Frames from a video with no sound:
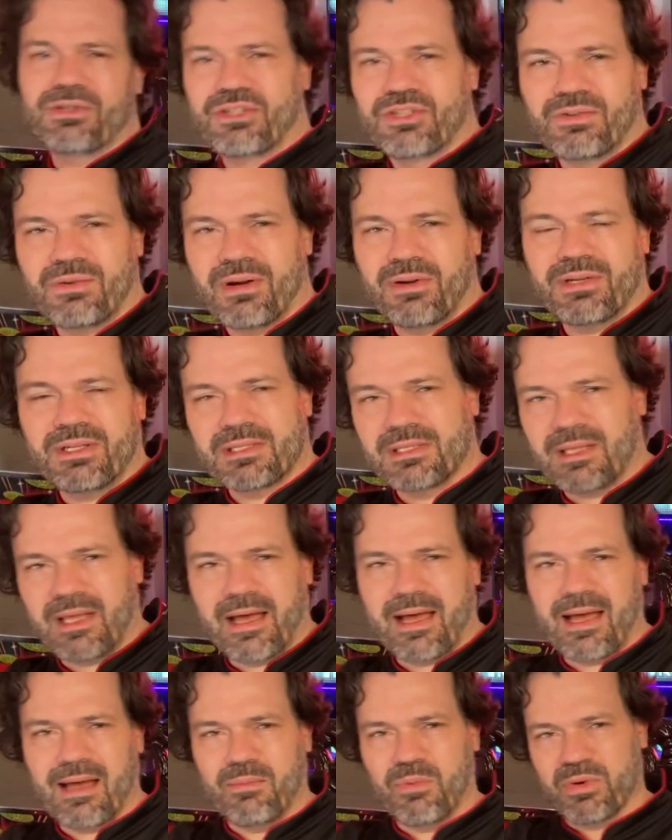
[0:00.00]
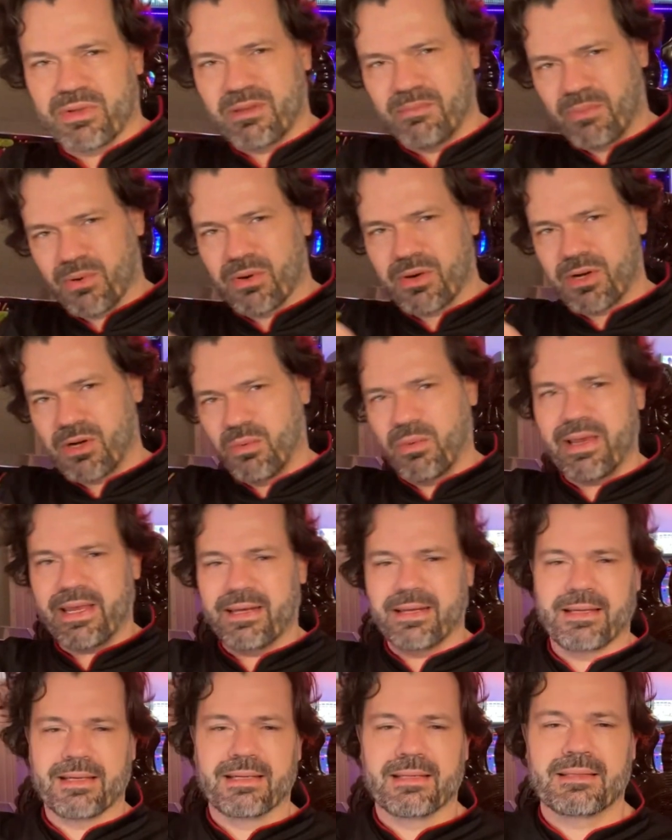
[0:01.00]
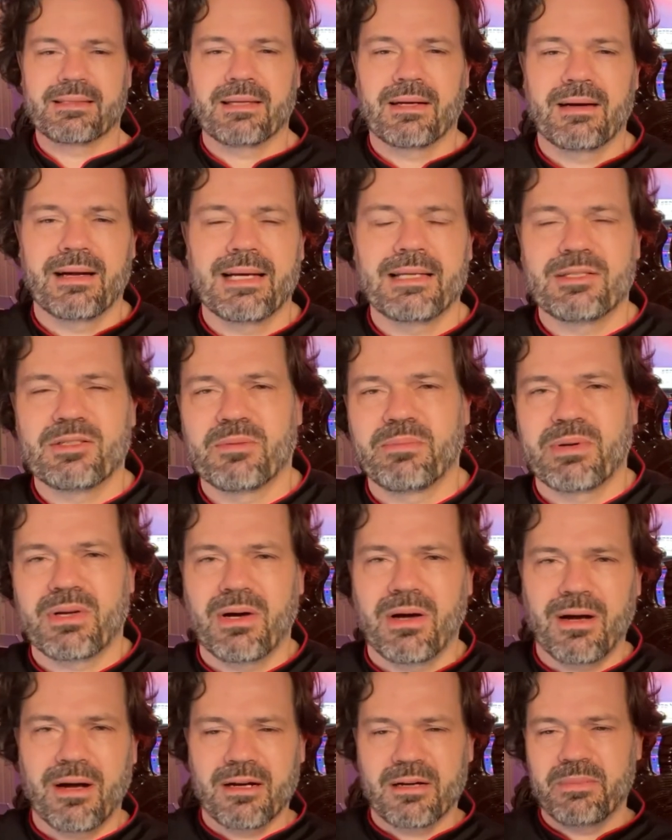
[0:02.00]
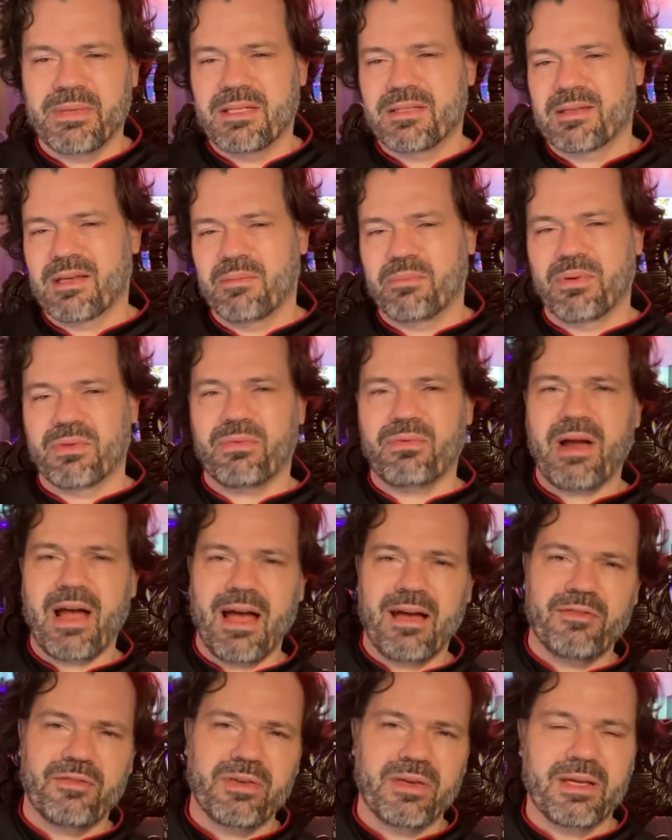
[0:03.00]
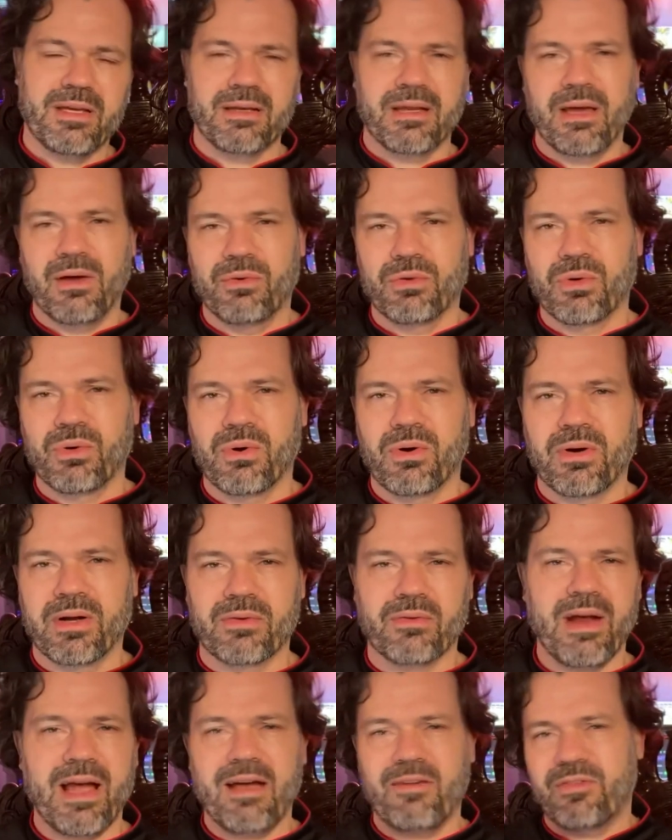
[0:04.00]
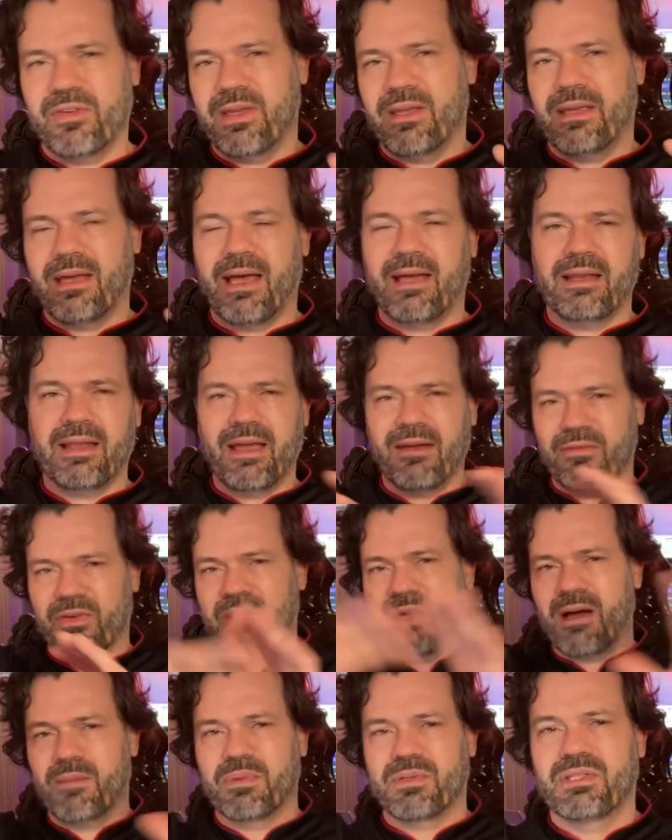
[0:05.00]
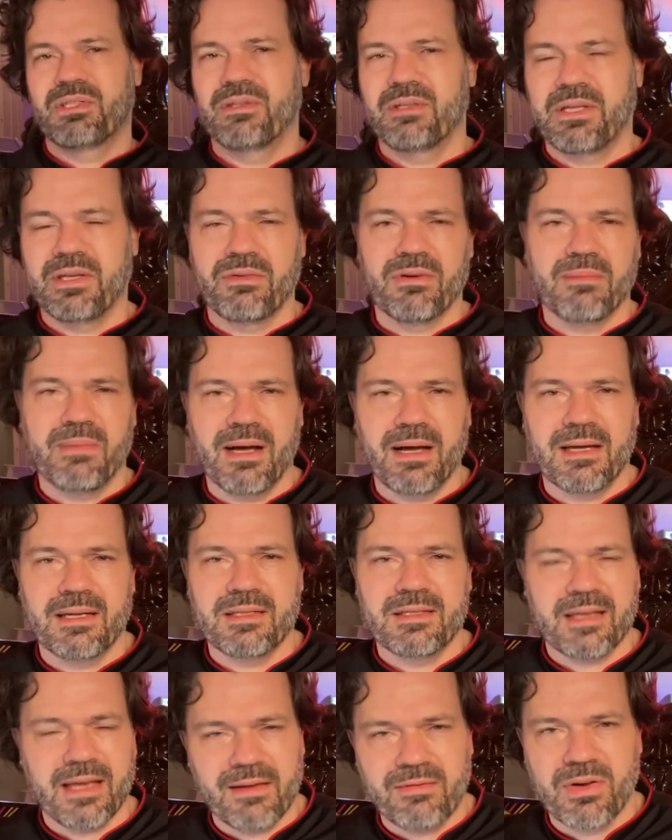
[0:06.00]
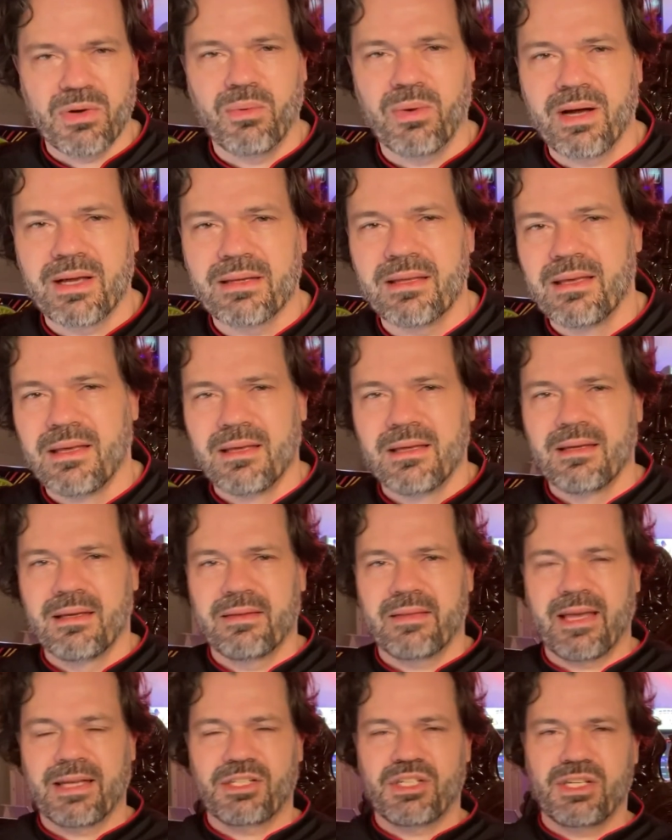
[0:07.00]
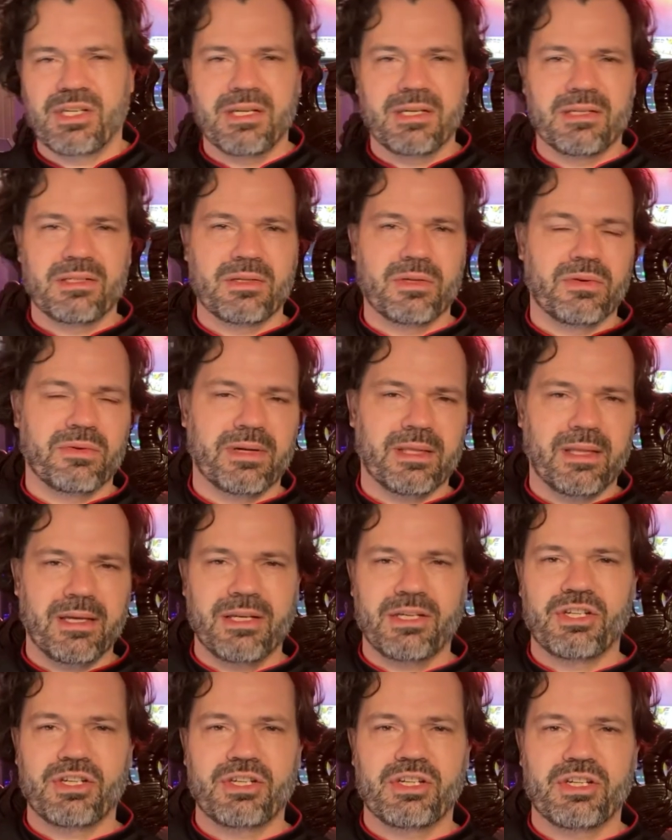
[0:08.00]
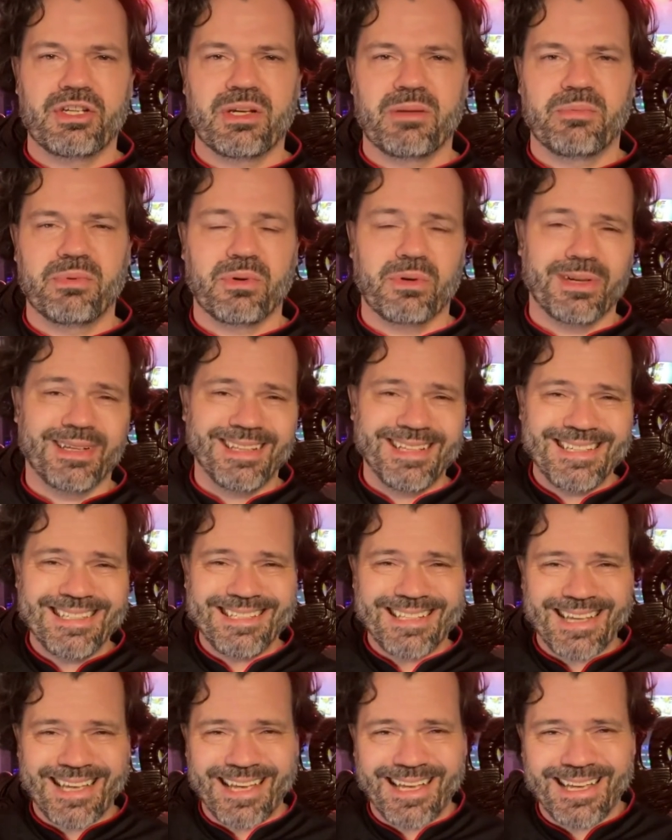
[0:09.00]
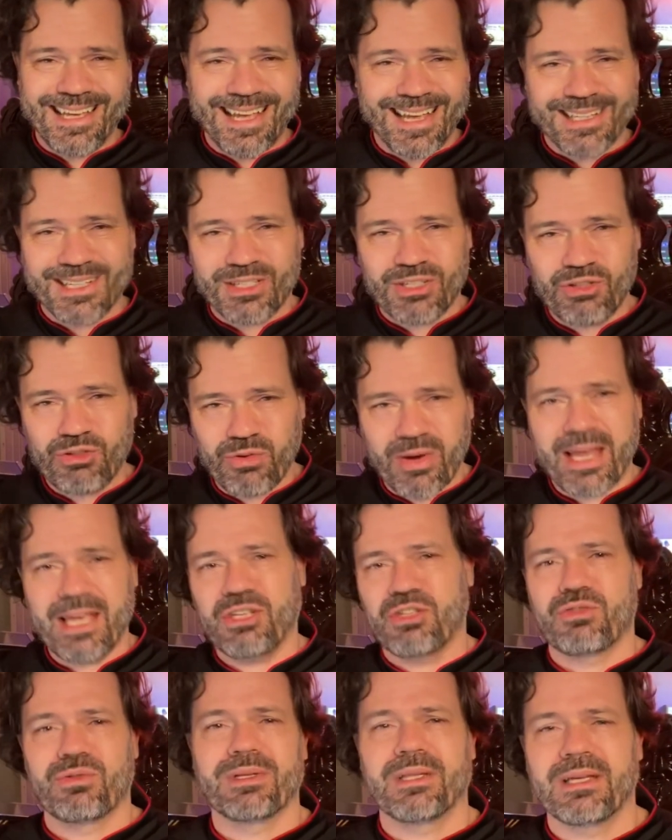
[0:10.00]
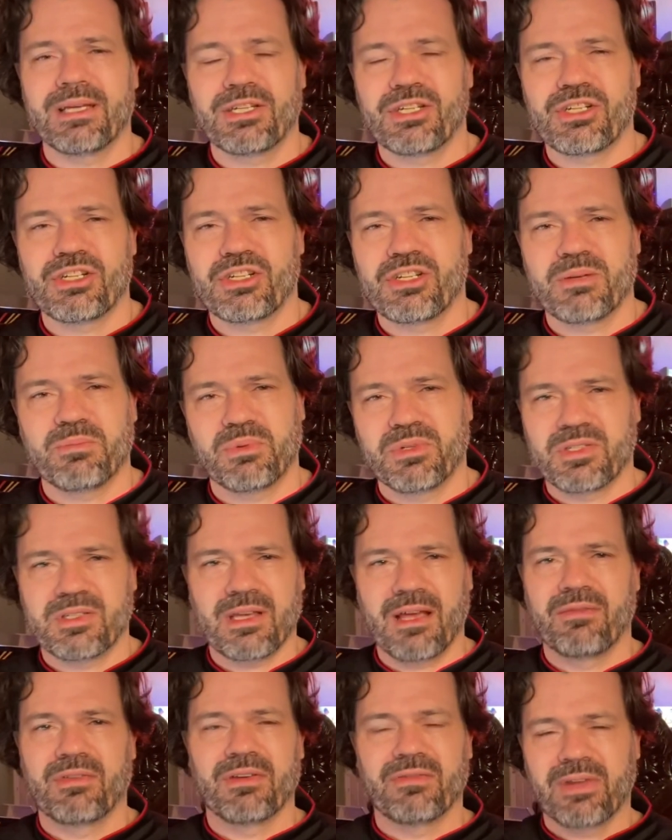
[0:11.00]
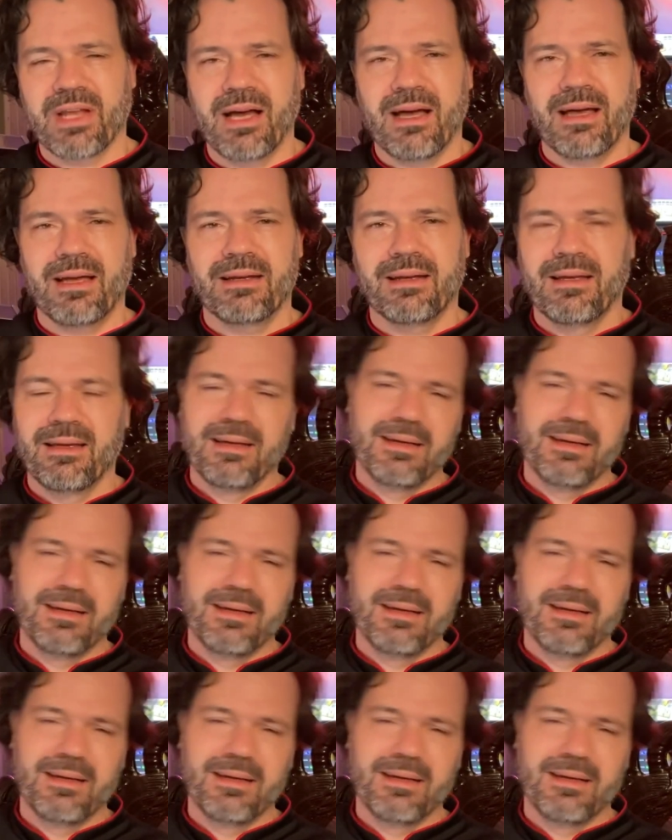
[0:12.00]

Girardi's lab where the Borg Queen is. All right, so Picard meets up with Raffi and Elnor, and Raffi at every opportunity reminds everyone that she is in a relationship, or at least an estranged relationship with 7 of 9.